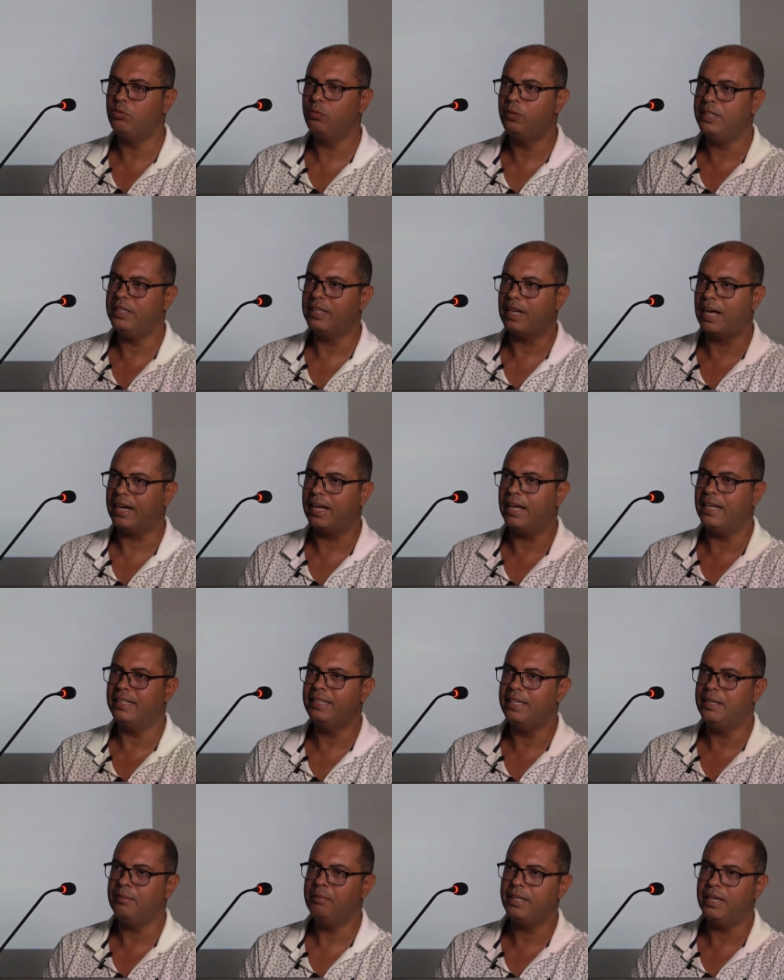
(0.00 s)
between
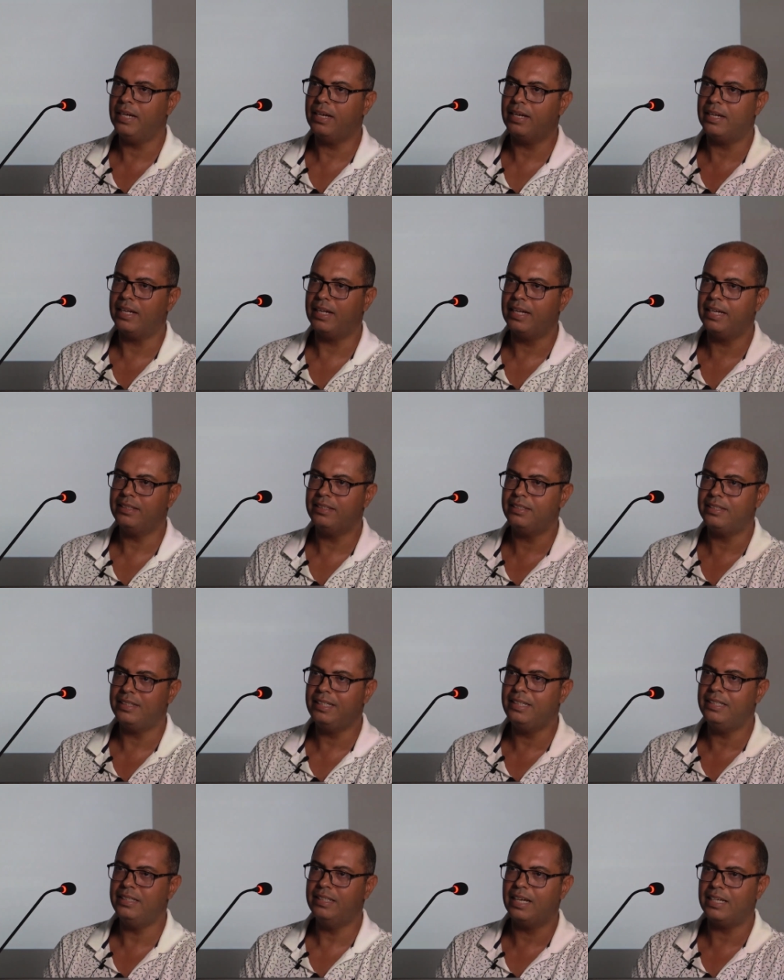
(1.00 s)
academia and
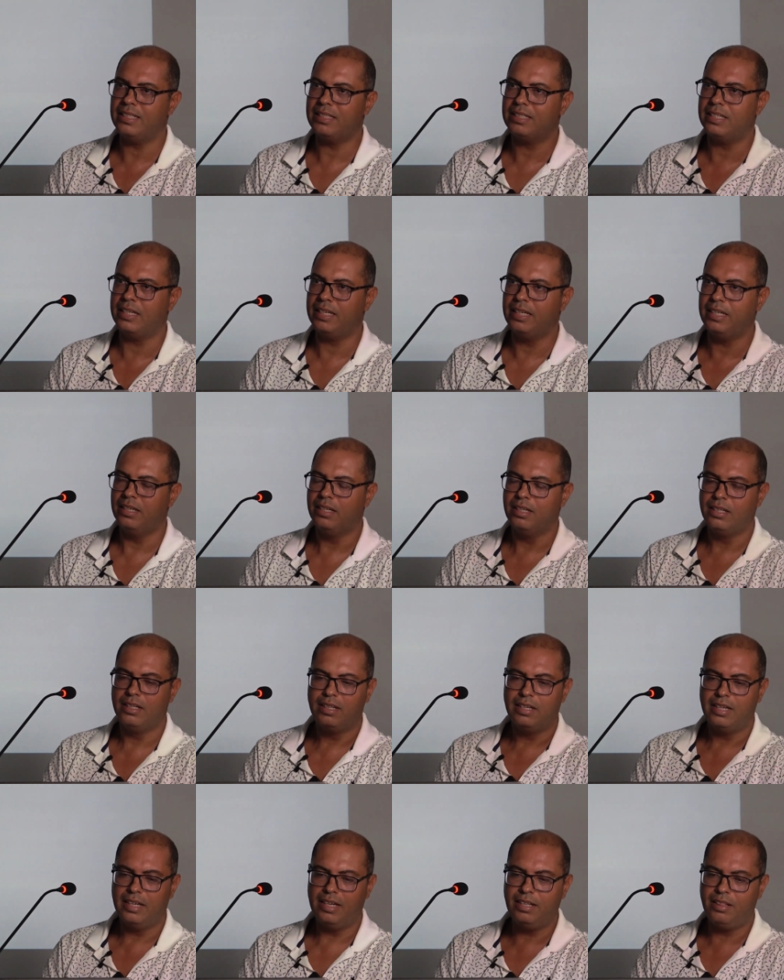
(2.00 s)
industry
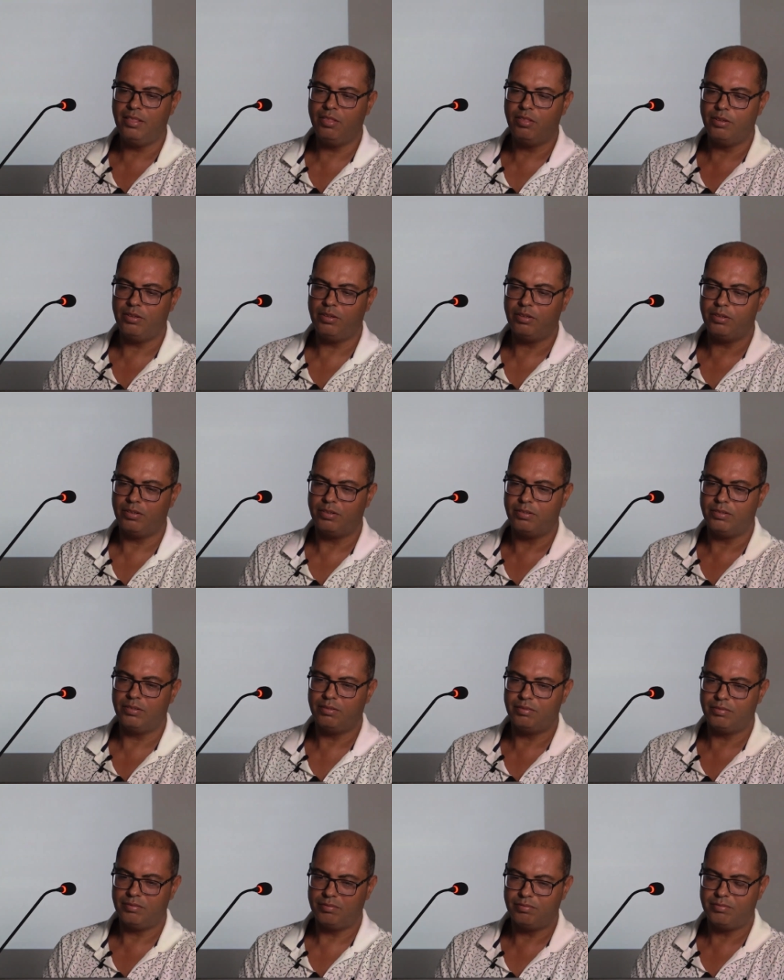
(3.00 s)
in the
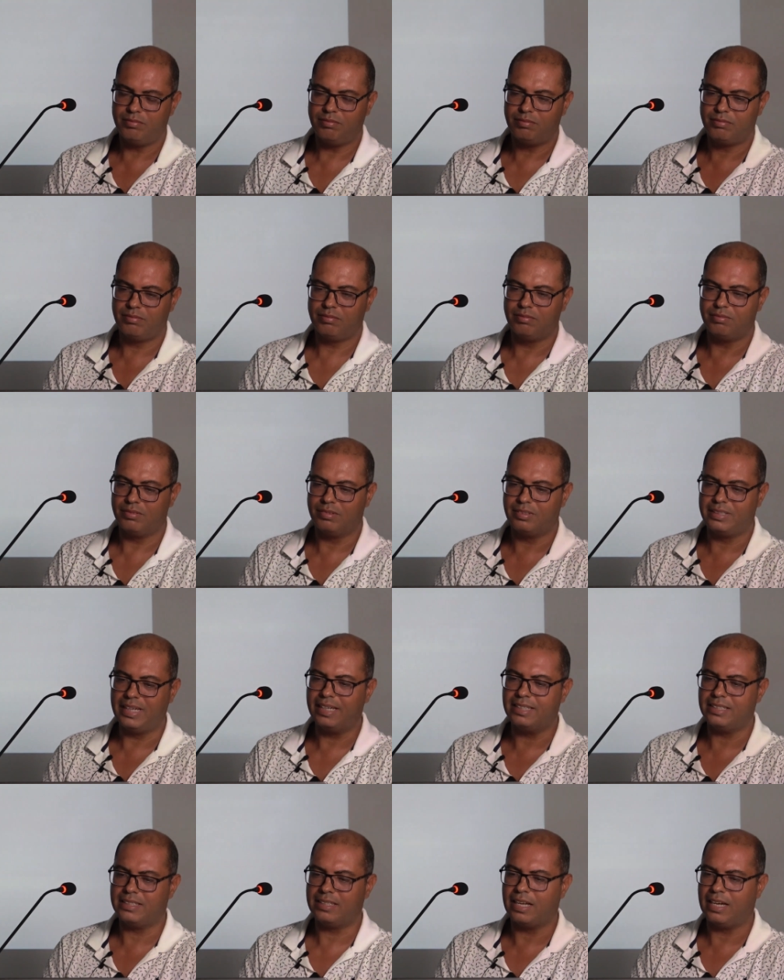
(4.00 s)

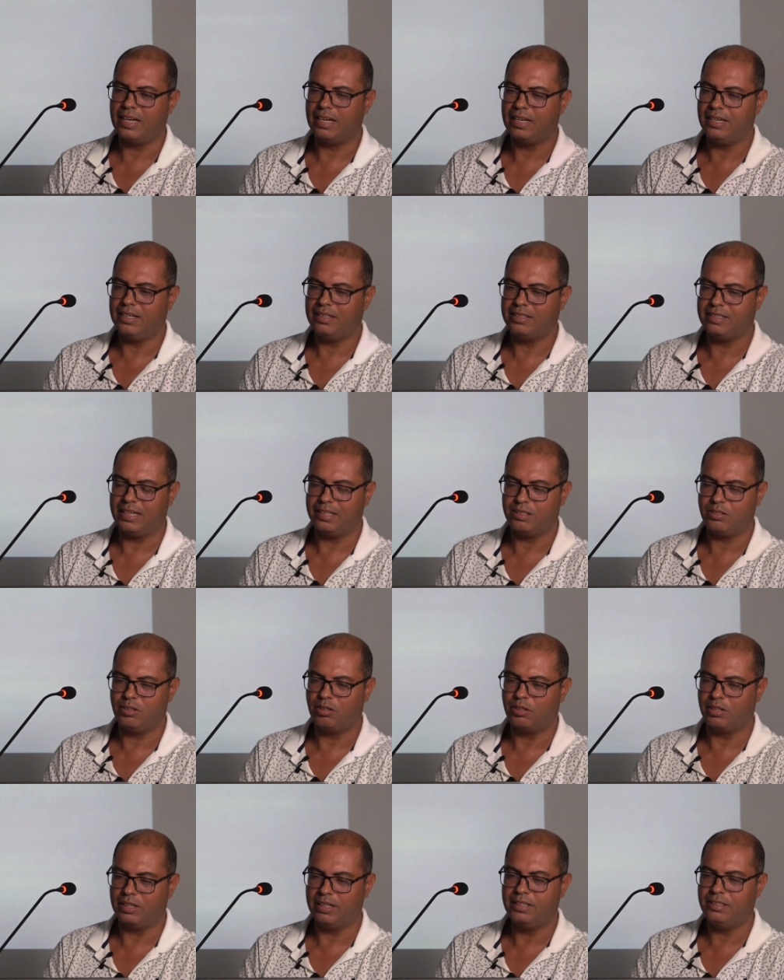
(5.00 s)
textile
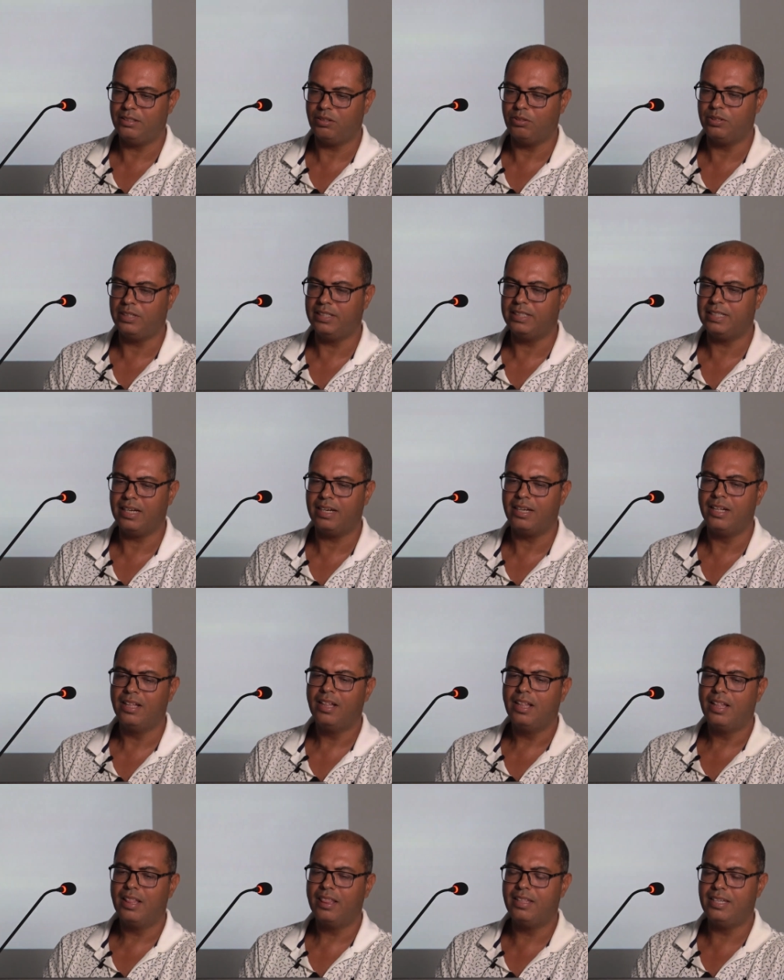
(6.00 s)
sector in Tunisia.
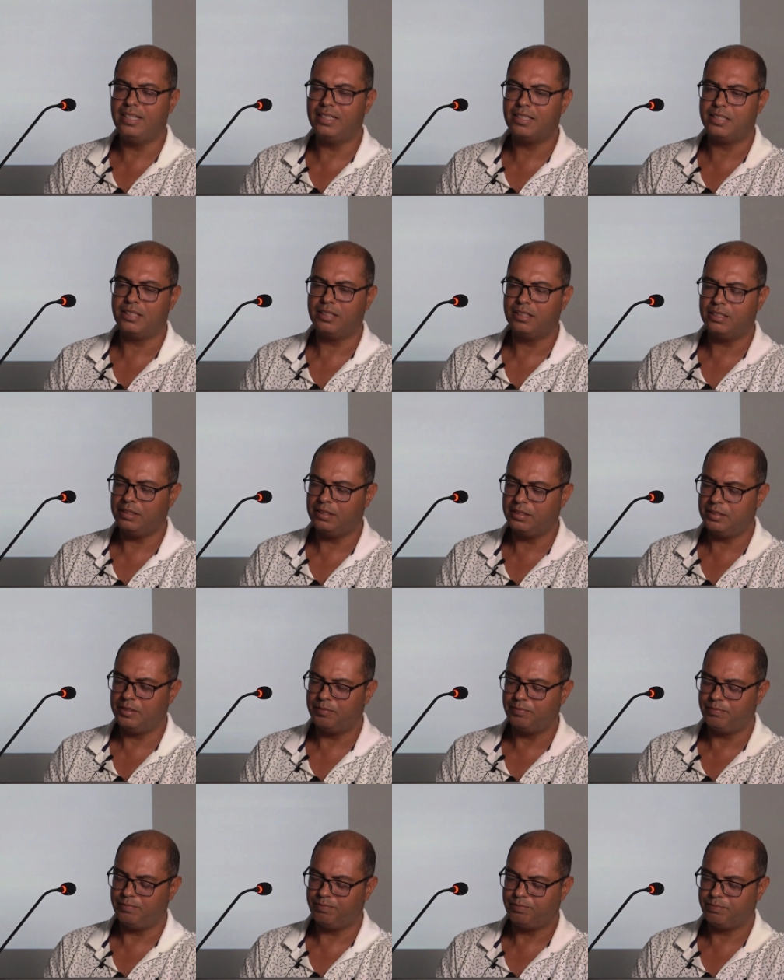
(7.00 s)
This
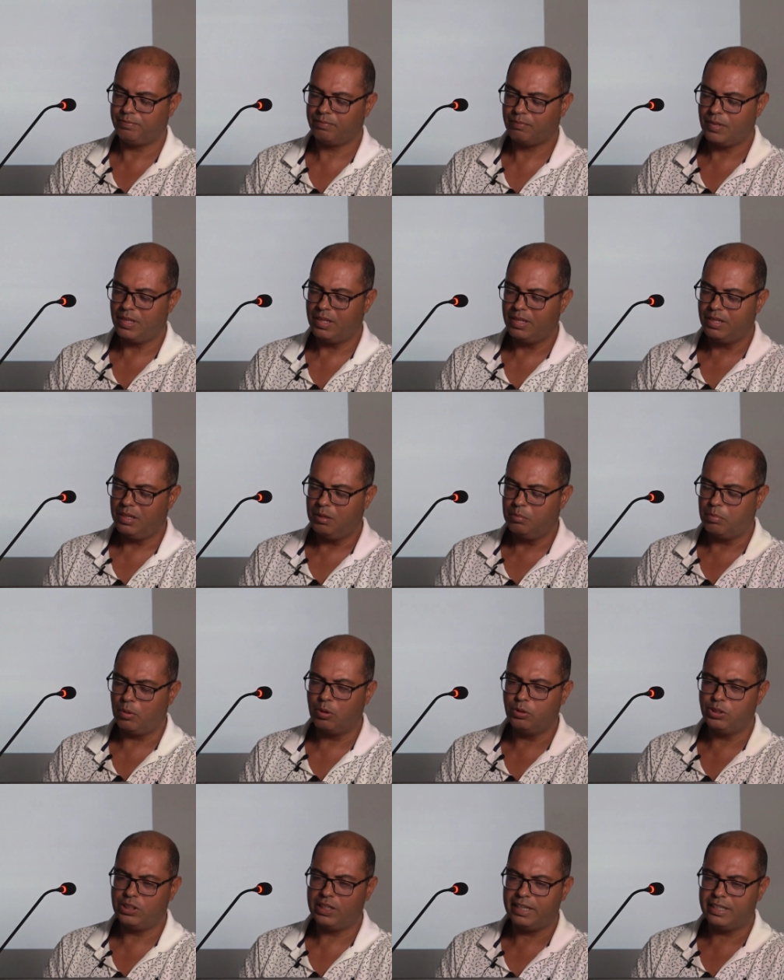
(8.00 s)

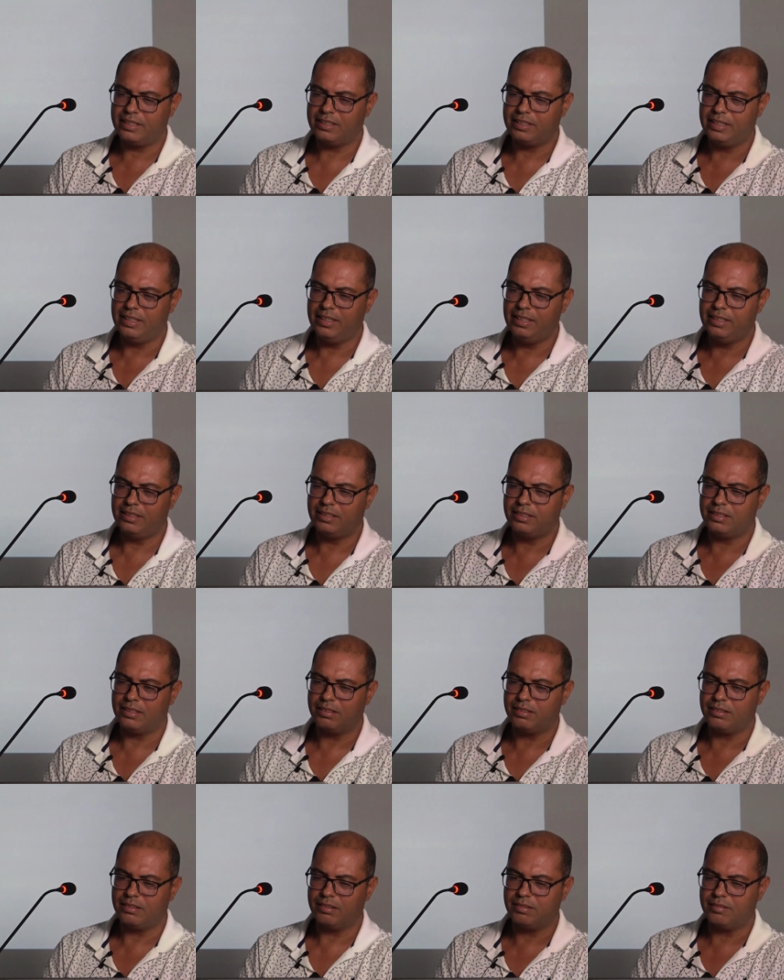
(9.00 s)
project is